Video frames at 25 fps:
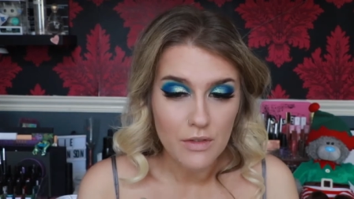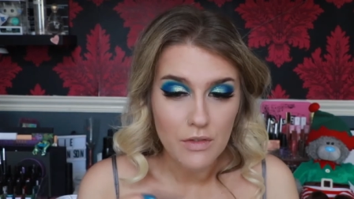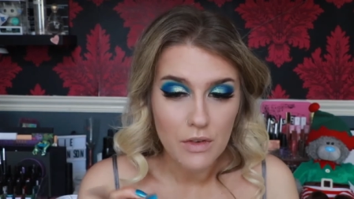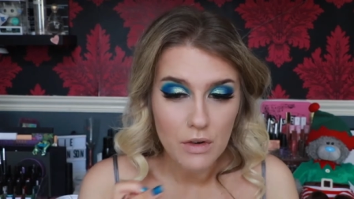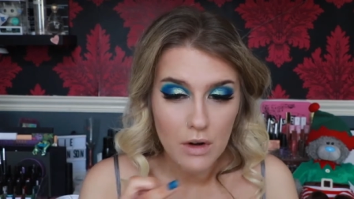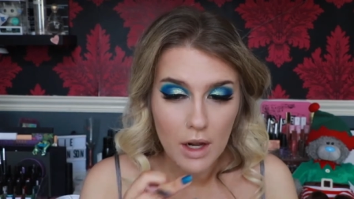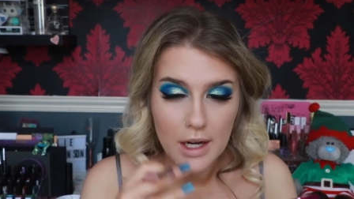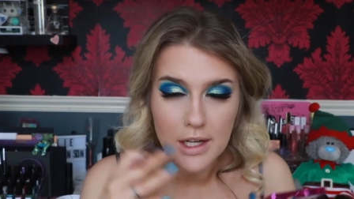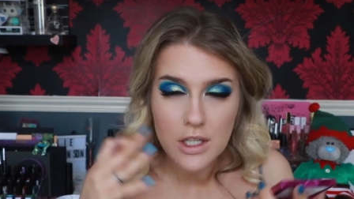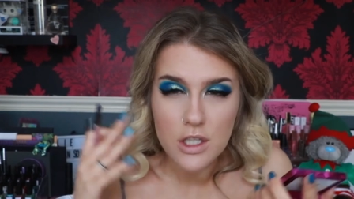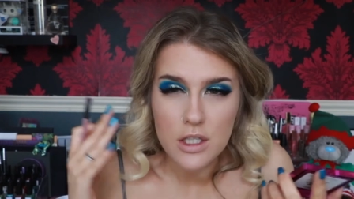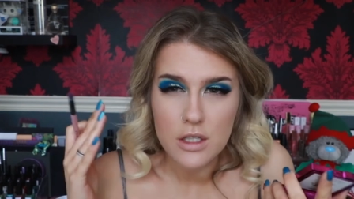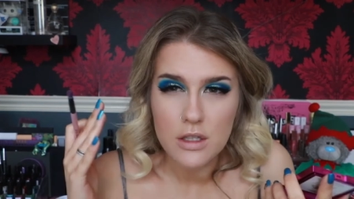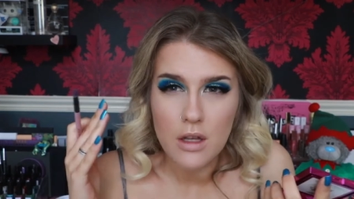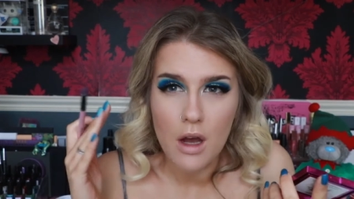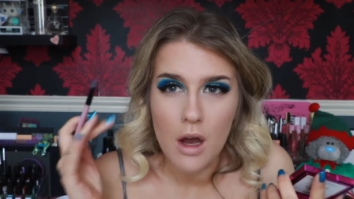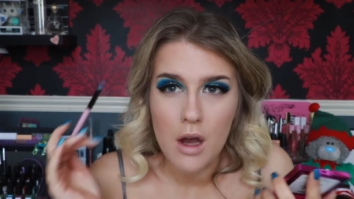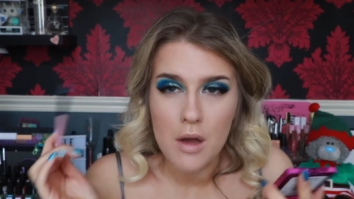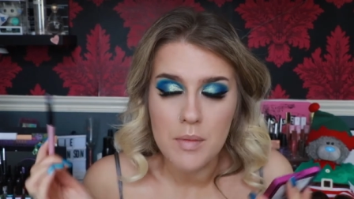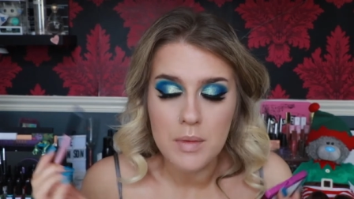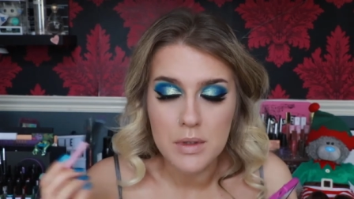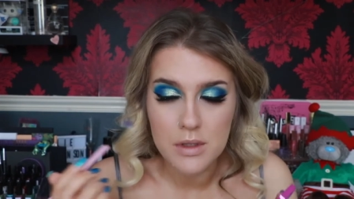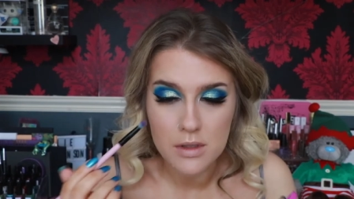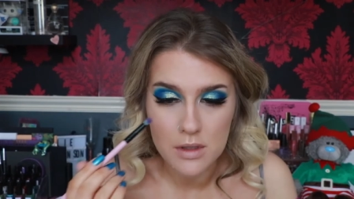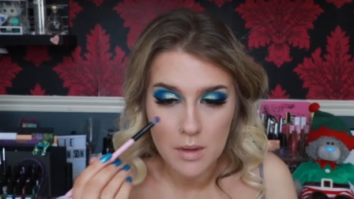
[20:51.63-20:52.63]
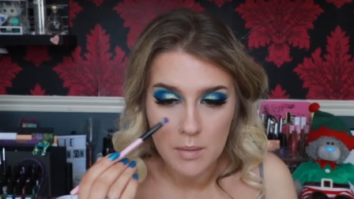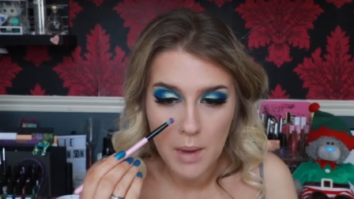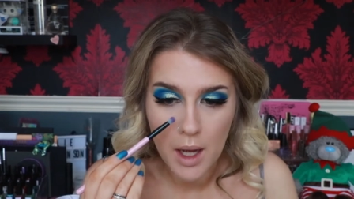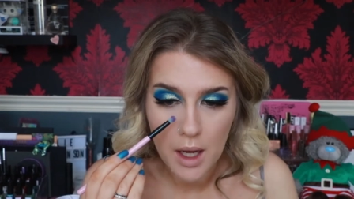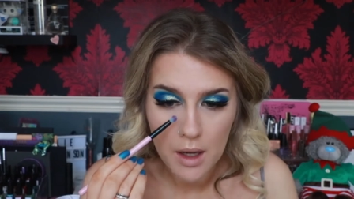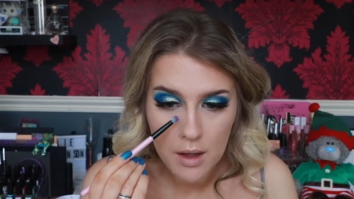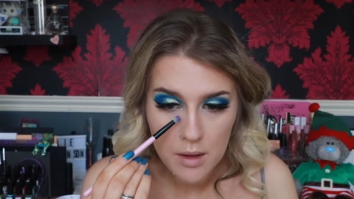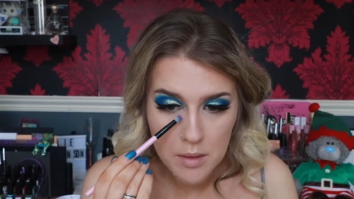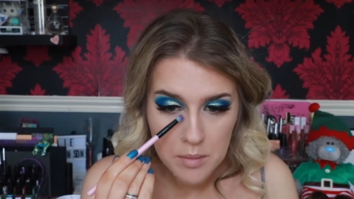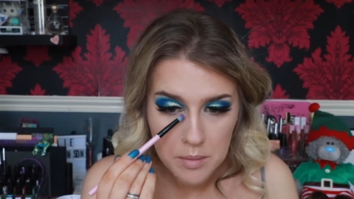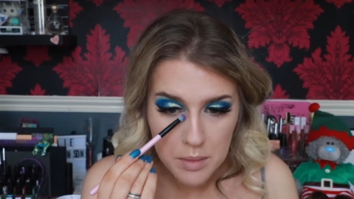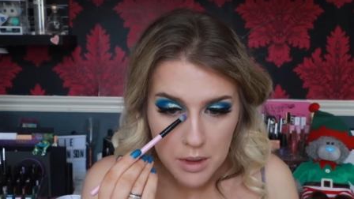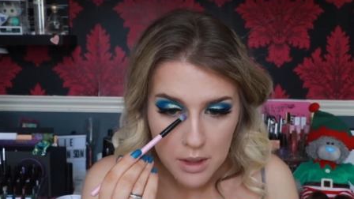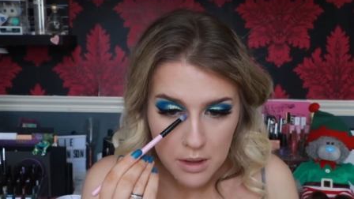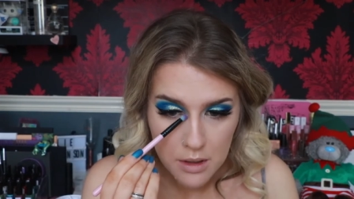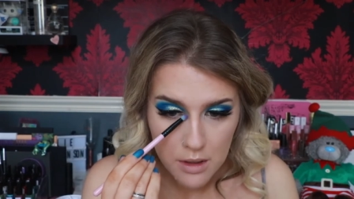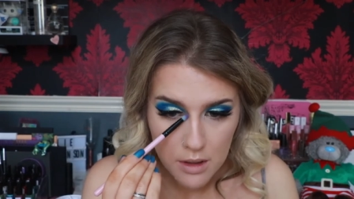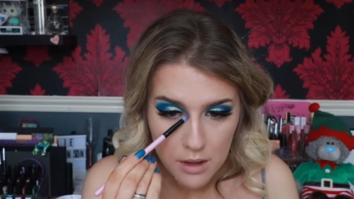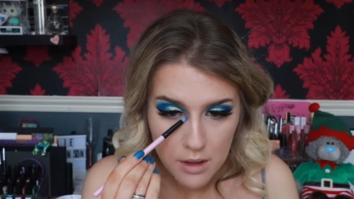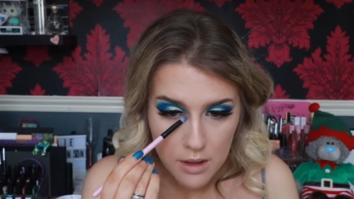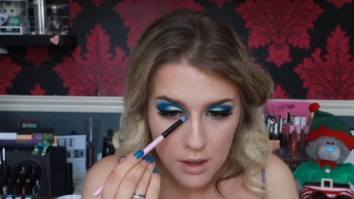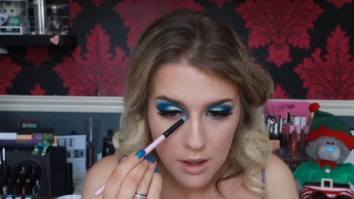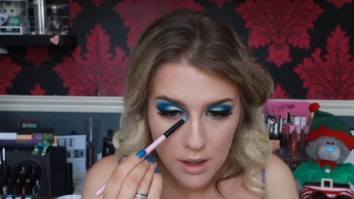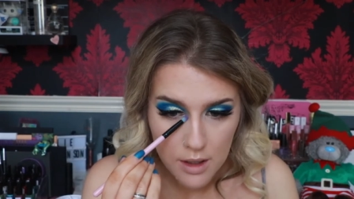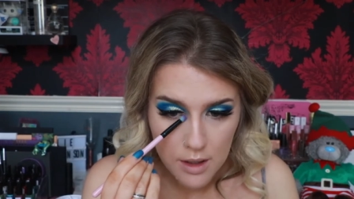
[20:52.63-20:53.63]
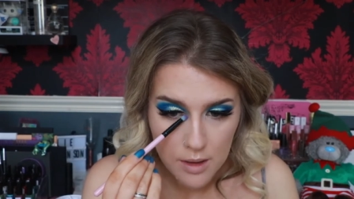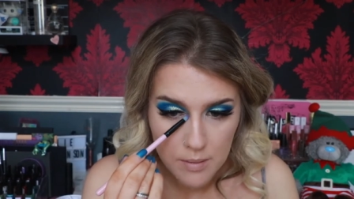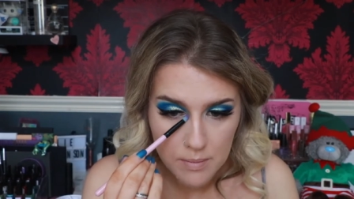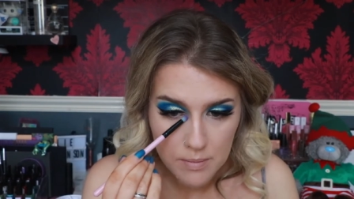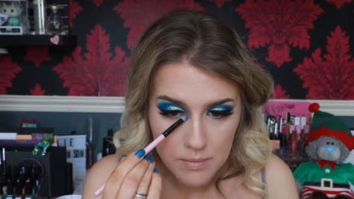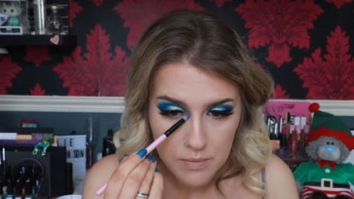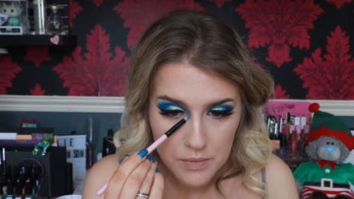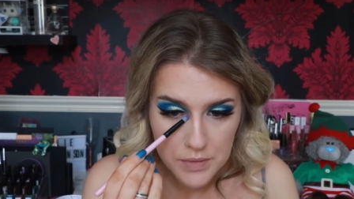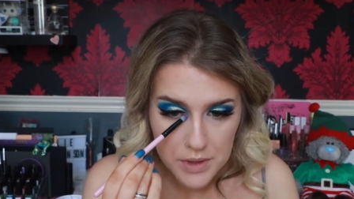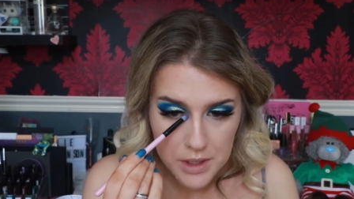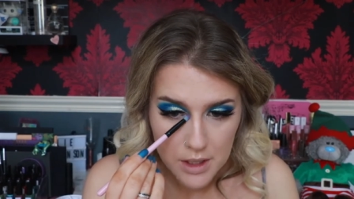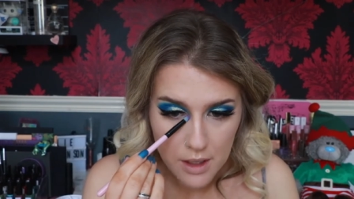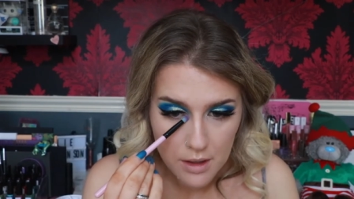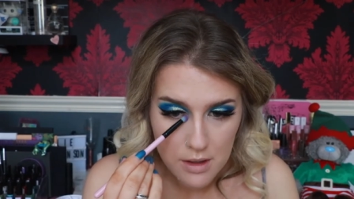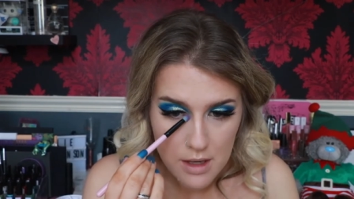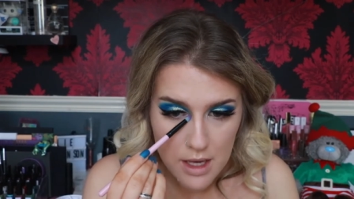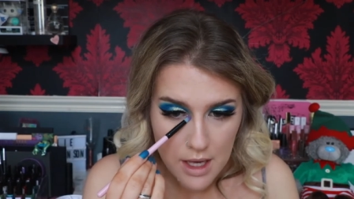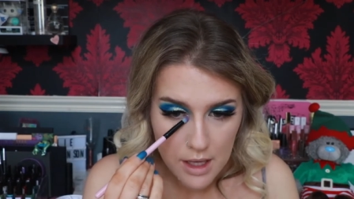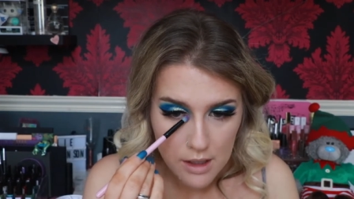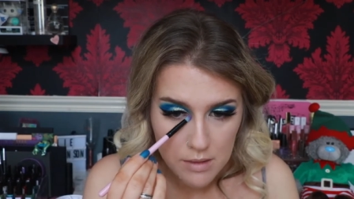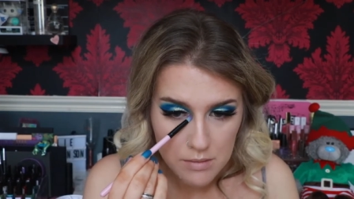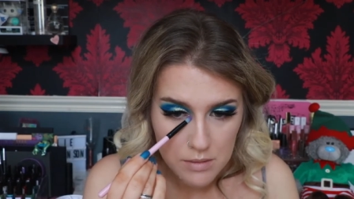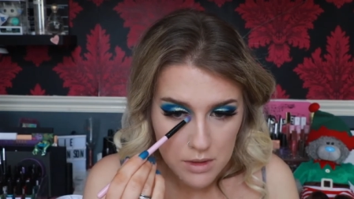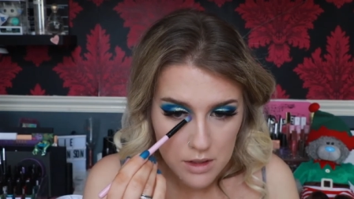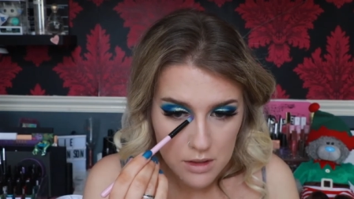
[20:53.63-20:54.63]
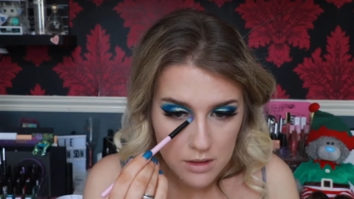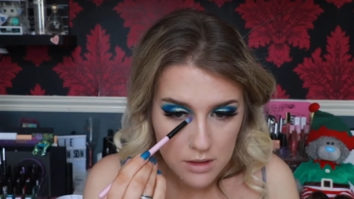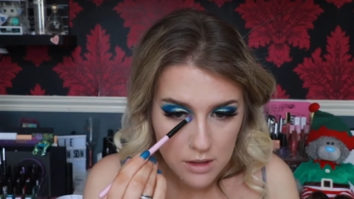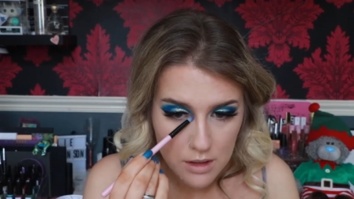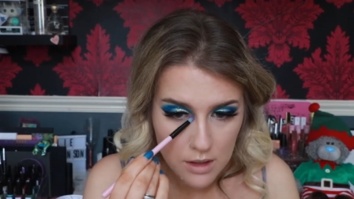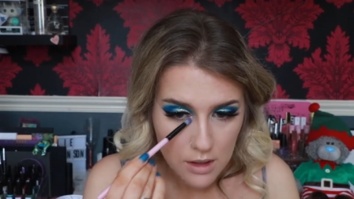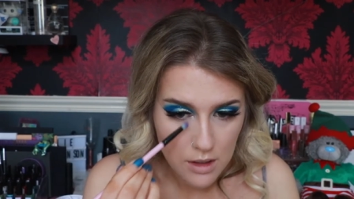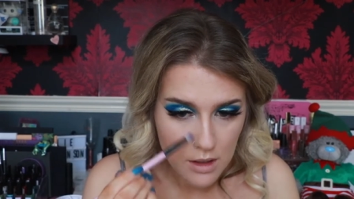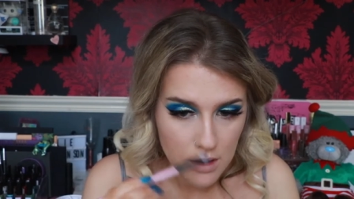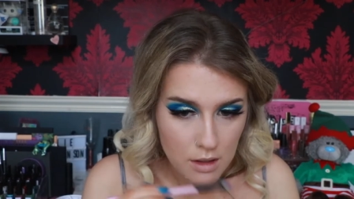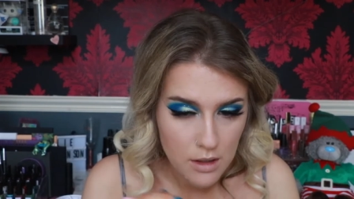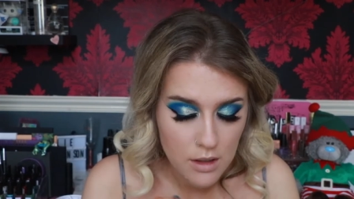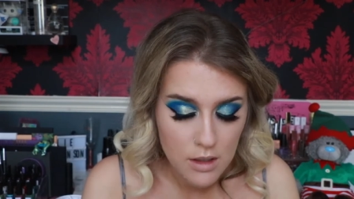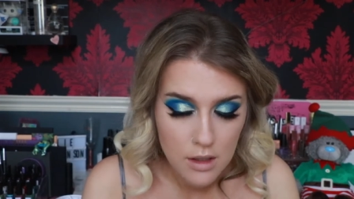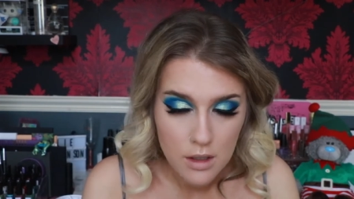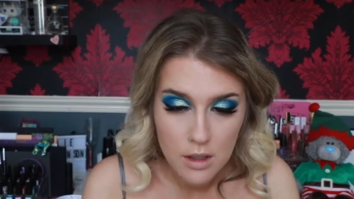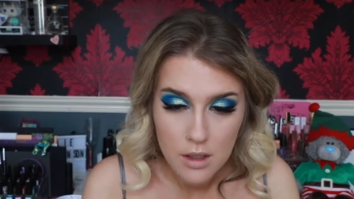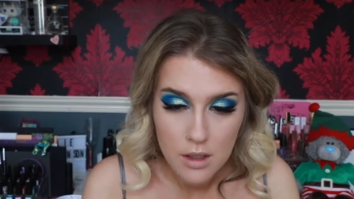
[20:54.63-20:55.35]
I feel like it just opens them up. Um, so yeah, I'm just going to